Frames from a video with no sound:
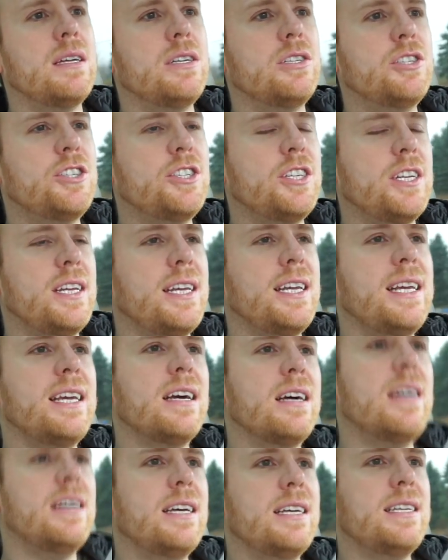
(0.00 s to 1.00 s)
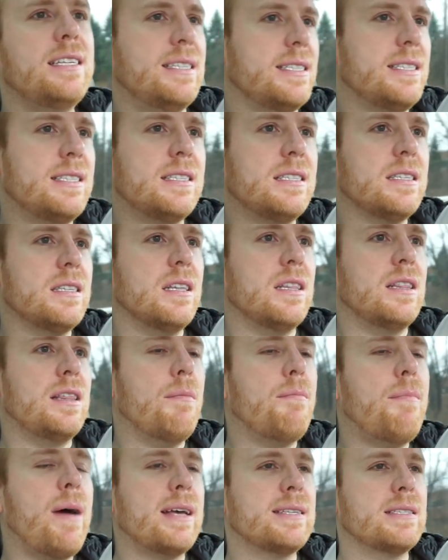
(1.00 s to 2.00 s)
She is the
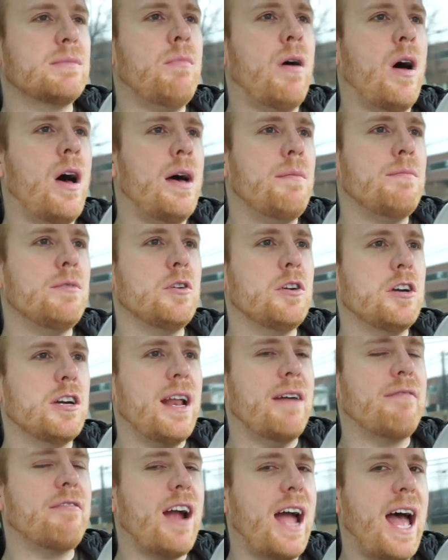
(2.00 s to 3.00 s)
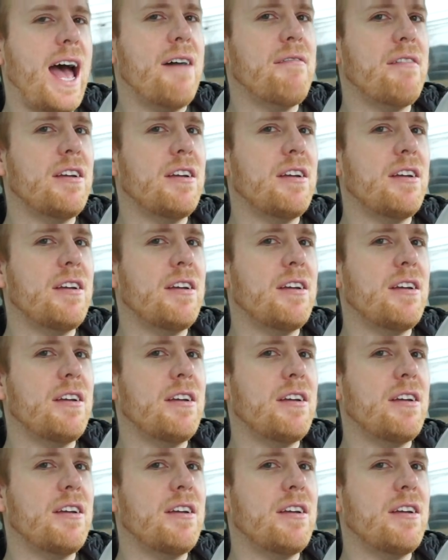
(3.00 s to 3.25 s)
best mom you could ever have.